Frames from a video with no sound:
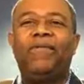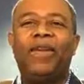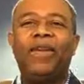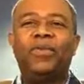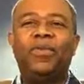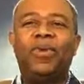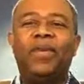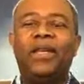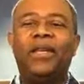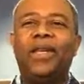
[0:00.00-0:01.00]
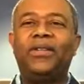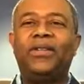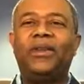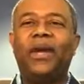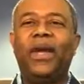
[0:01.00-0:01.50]
Facebook, and
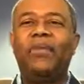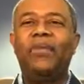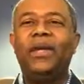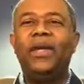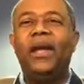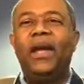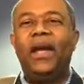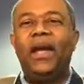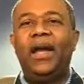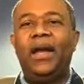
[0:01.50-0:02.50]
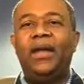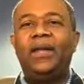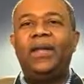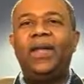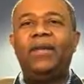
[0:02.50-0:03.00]
Instagram,
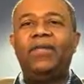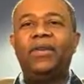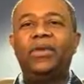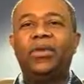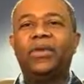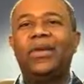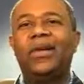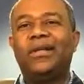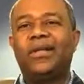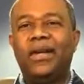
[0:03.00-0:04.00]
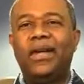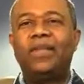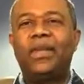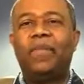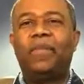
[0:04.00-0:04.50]
and individuals say
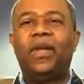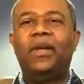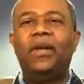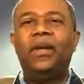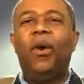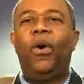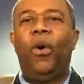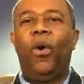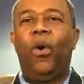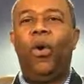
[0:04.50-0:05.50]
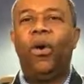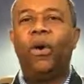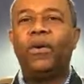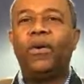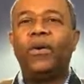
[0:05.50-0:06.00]
something or
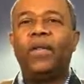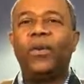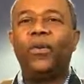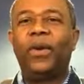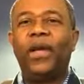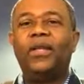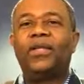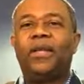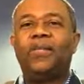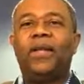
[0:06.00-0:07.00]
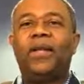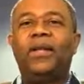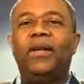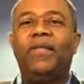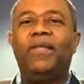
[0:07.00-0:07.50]
they read
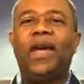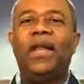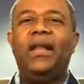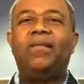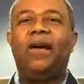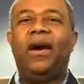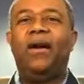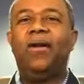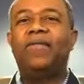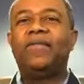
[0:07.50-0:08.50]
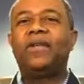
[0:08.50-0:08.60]
something that involves